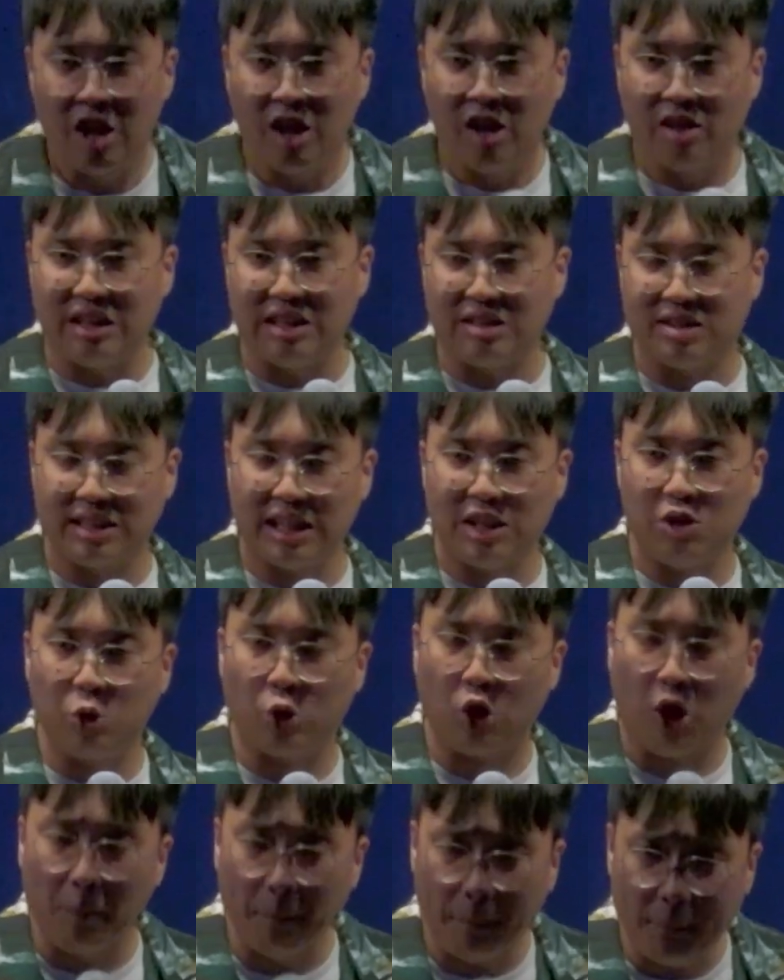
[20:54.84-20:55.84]
they start to
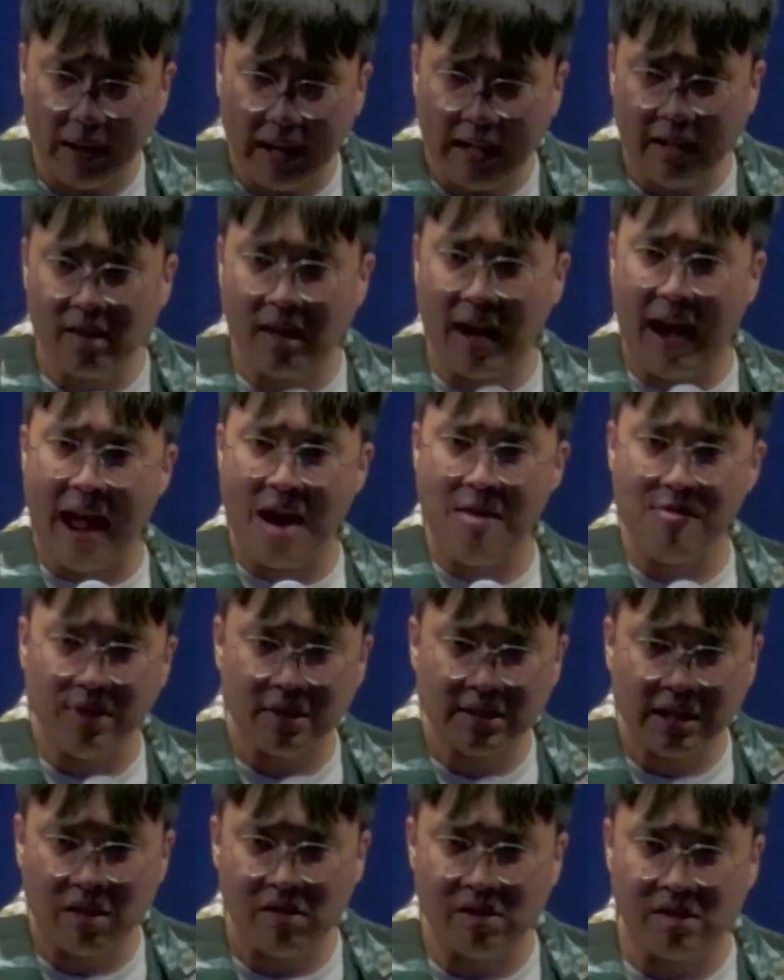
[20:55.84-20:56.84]
complain. The end
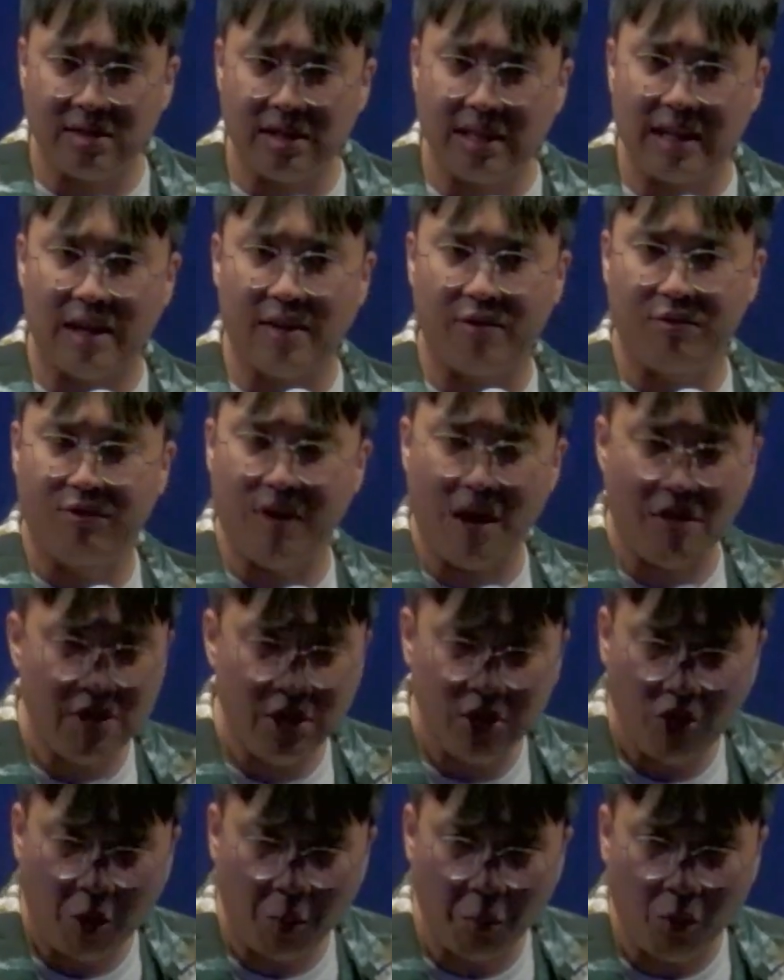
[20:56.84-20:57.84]
result is they are very
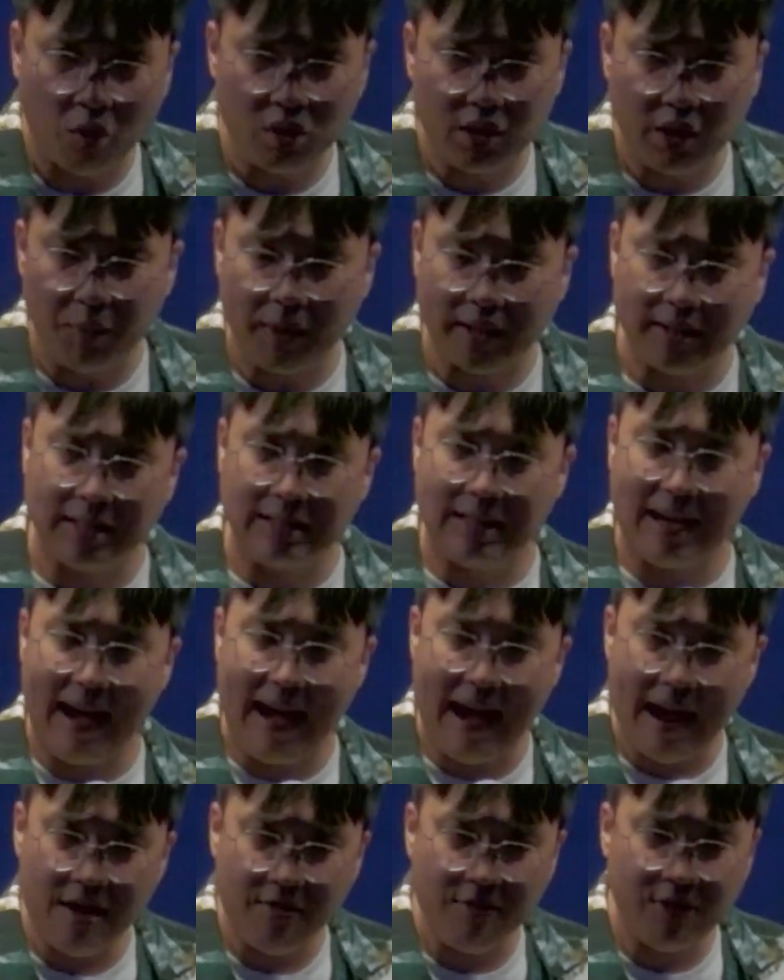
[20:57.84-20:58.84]
not motivated. The
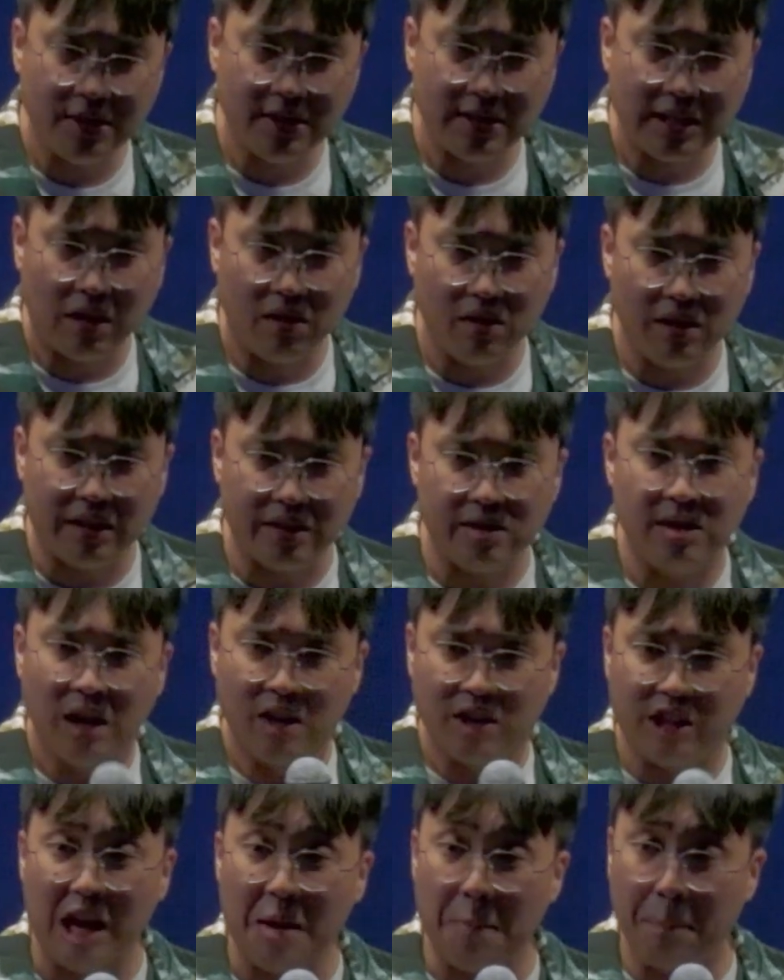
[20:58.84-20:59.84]
end result is
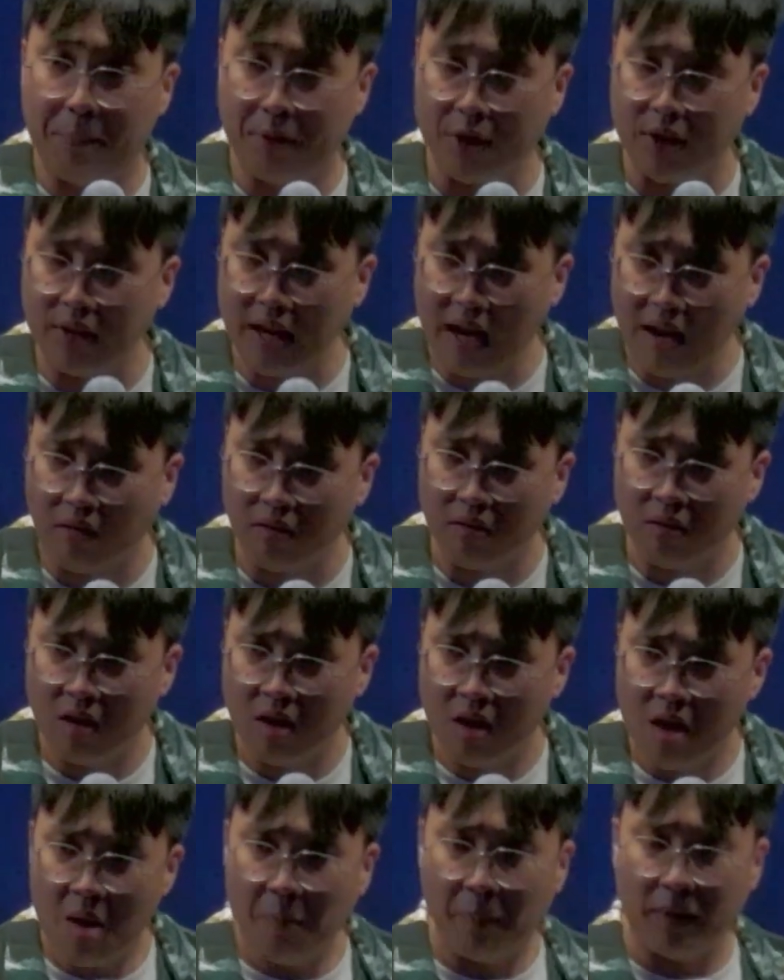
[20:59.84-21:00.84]
they burn out.
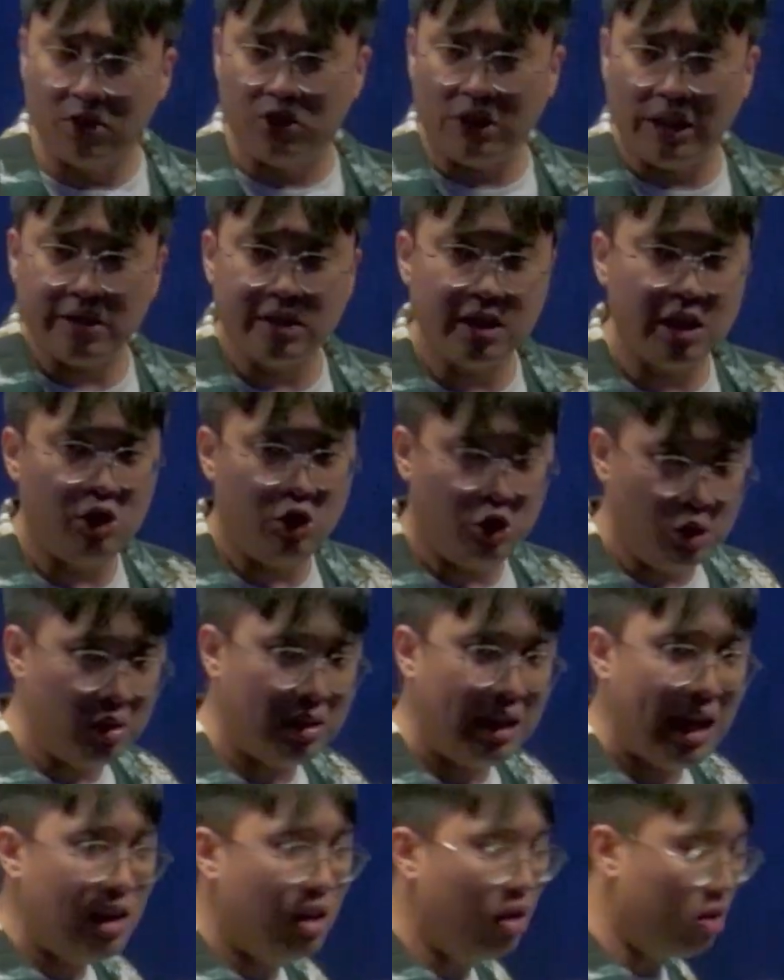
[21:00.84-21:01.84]
But Jason, you
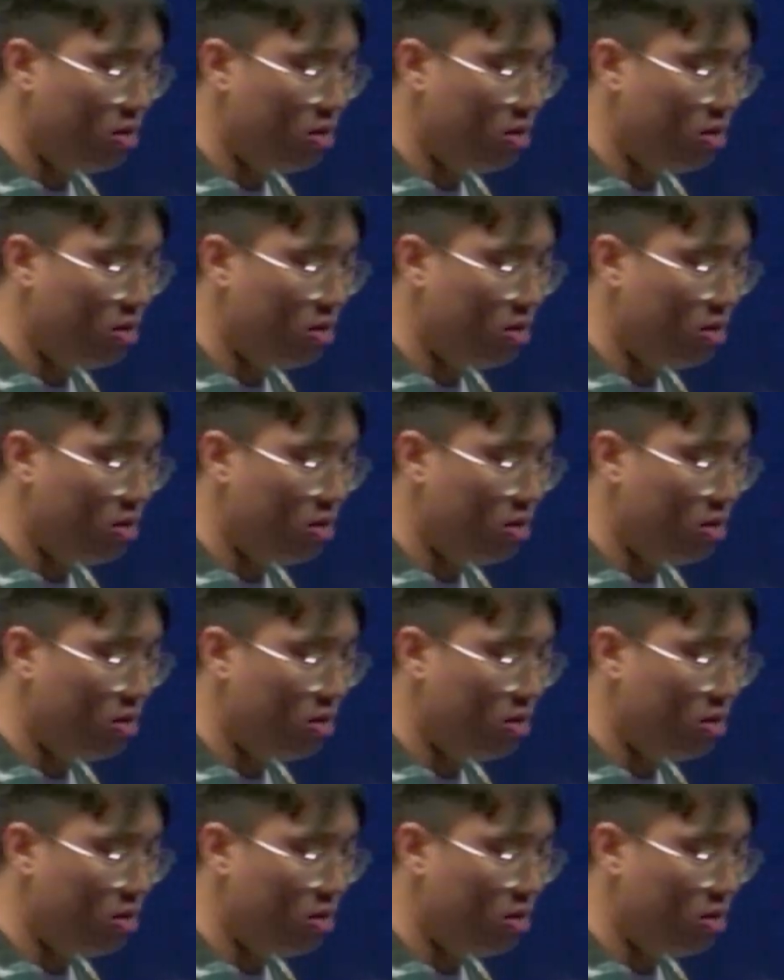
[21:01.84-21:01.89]
get your